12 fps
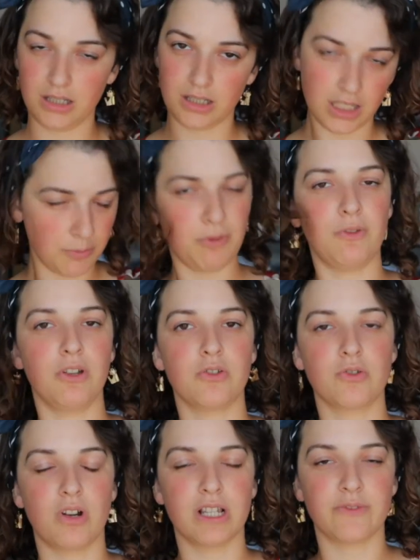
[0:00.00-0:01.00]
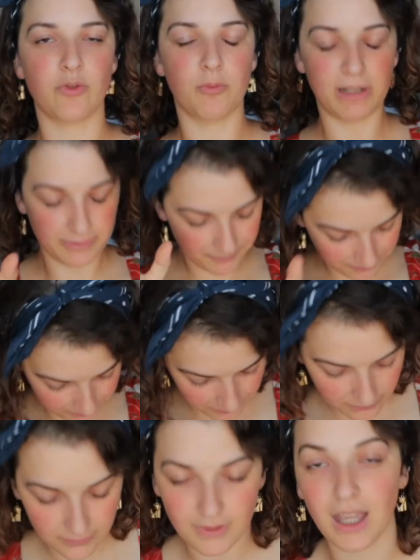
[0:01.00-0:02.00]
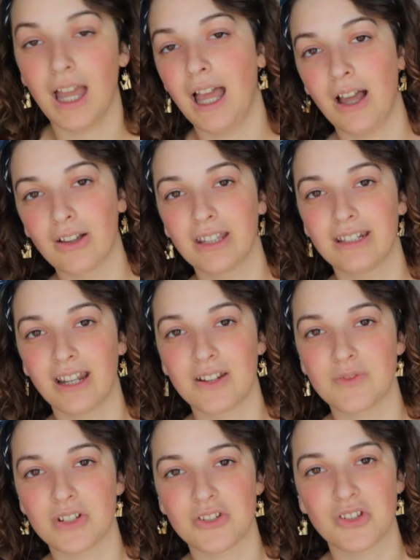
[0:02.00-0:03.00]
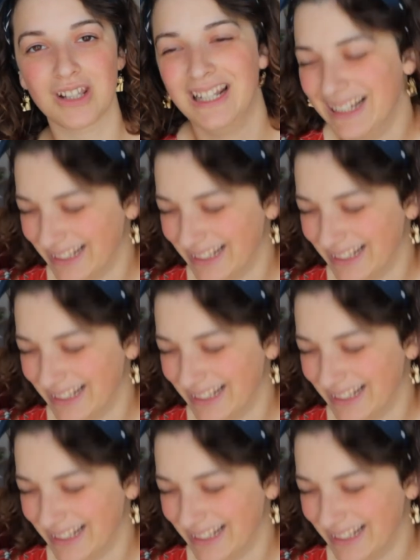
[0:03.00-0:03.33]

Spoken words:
keep your fingers crossed for me. I'll get it done eventually.